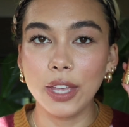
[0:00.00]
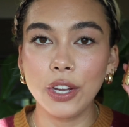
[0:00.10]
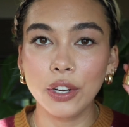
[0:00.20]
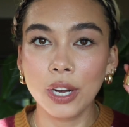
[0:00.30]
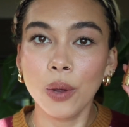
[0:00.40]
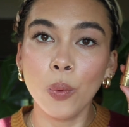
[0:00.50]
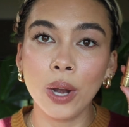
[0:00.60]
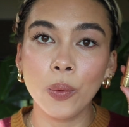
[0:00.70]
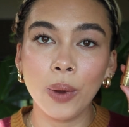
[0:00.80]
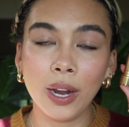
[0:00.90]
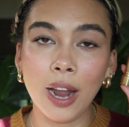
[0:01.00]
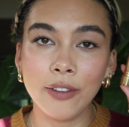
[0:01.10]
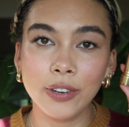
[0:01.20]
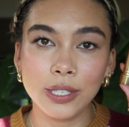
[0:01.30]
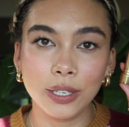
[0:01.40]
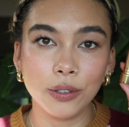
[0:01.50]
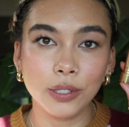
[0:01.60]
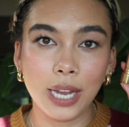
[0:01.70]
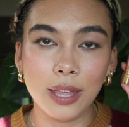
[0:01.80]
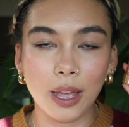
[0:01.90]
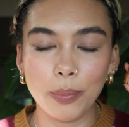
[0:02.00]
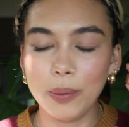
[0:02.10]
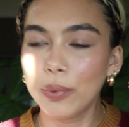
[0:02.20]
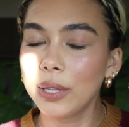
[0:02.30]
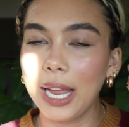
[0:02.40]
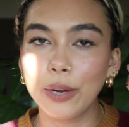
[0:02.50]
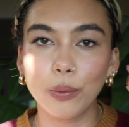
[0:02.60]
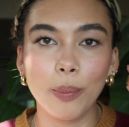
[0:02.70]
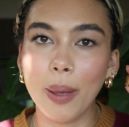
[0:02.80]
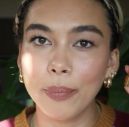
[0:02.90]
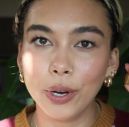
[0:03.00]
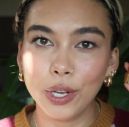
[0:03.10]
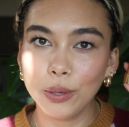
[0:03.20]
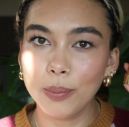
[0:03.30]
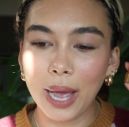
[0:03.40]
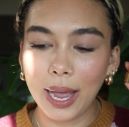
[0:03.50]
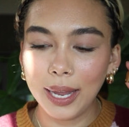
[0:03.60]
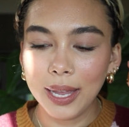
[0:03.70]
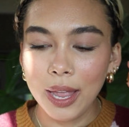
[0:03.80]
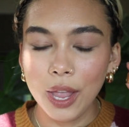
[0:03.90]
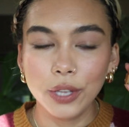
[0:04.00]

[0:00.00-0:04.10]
that you're going to want to wear every single day that people like remember you by.